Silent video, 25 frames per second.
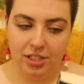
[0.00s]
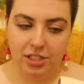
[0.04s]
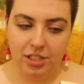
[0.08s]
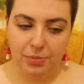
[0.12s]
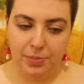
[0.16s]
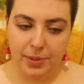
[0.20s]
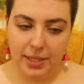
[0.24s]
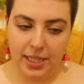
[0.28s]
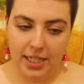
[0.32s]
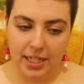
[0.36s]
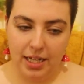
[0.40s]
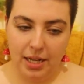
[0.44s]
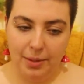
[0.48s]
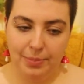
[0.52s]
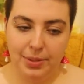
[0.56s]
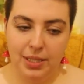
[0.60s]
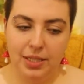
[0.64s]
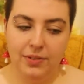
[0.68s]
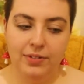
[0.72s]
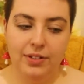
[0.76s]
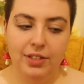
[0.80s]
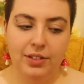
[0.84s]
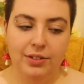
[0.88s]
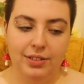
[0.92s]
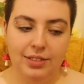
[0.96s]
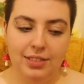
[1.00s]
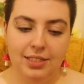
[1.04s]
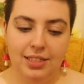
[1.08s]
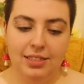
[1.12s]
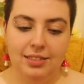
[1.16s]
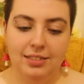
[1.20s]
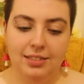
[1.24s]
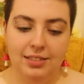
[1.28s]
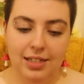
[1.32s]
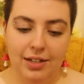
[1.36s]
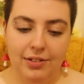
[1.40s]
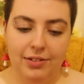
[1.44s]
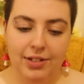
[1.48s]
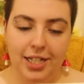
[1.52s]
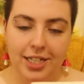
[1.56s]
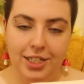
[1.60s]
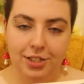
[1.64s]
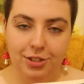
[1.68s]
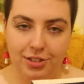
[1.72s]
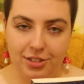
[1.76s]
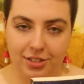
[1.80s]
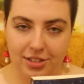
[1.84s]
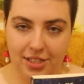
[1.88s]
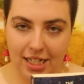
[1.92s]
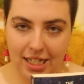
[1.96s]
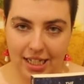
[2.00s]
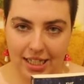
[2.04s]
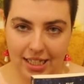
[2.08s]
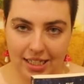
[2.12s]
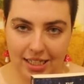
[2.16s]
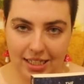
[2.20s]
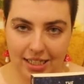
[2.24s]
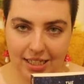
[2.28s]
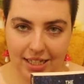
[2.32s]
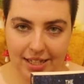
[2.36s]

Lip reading: to pick it up, even though it does sound interesting.